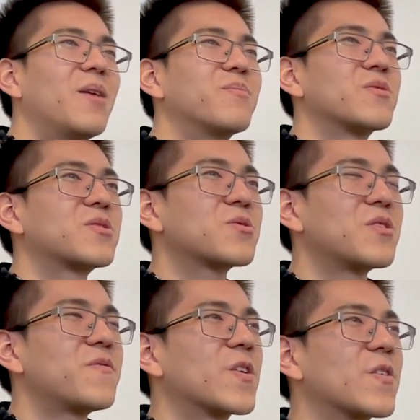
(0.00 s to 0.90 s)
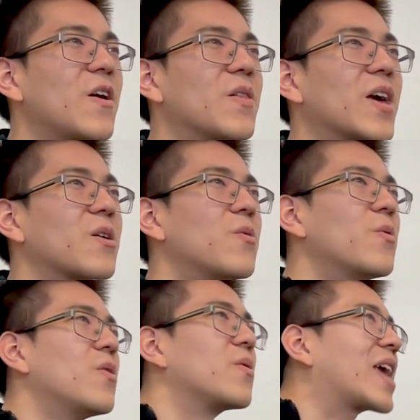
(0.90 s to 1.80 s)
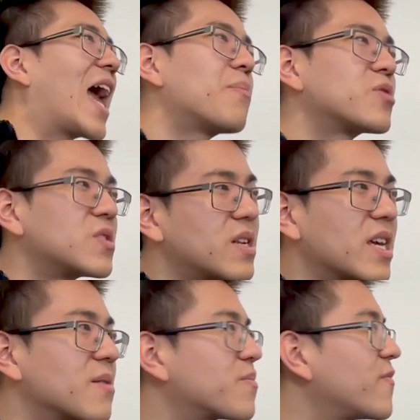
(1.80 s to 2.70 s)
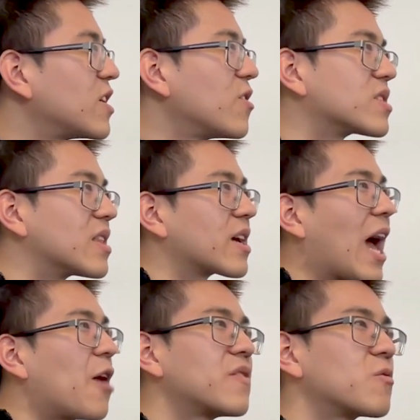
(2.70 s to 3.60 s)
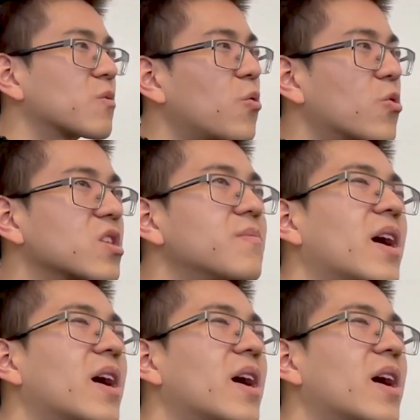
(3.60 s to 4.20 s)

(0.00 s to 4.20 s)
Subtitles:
So still trying to figure out like captioning videos and like how to even record them.